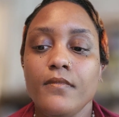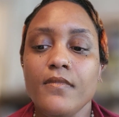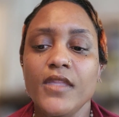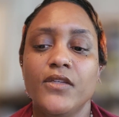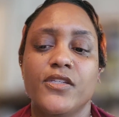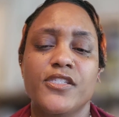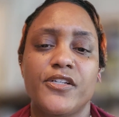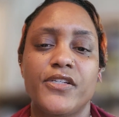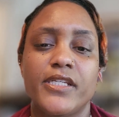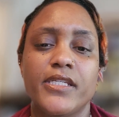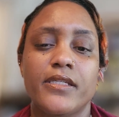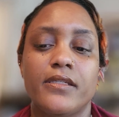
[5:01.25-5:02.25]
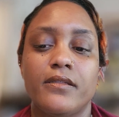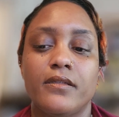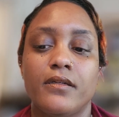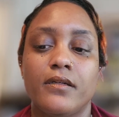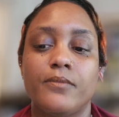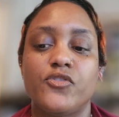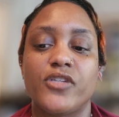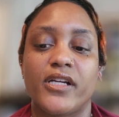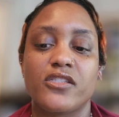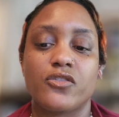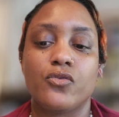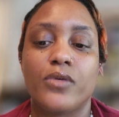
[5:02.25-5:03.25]
an attorney can object
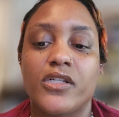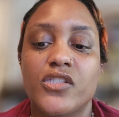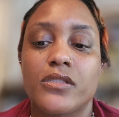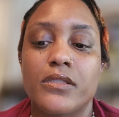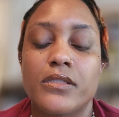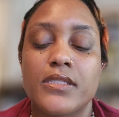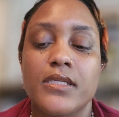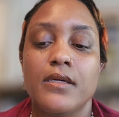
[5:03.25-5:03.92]
to questions